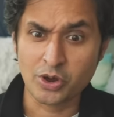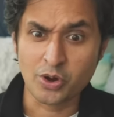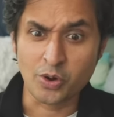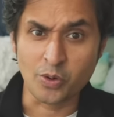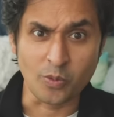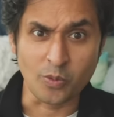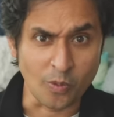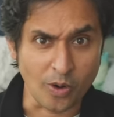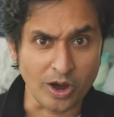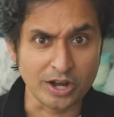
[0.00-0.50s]

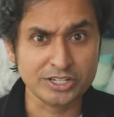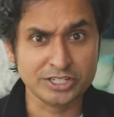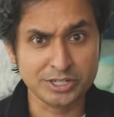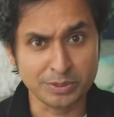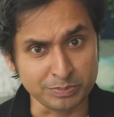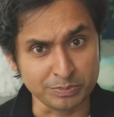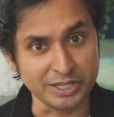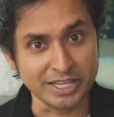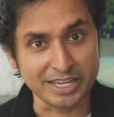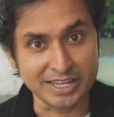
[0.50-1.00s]
want to
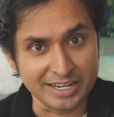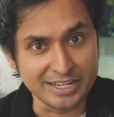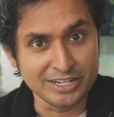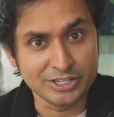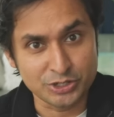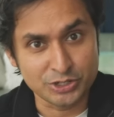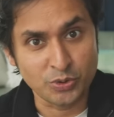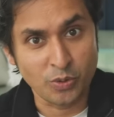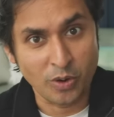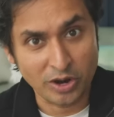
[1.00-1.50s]
bleed
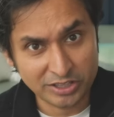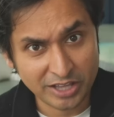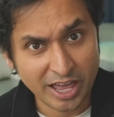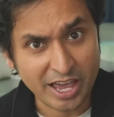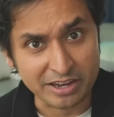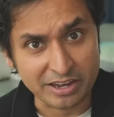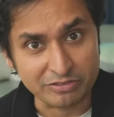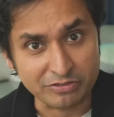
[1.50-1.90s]
into our life,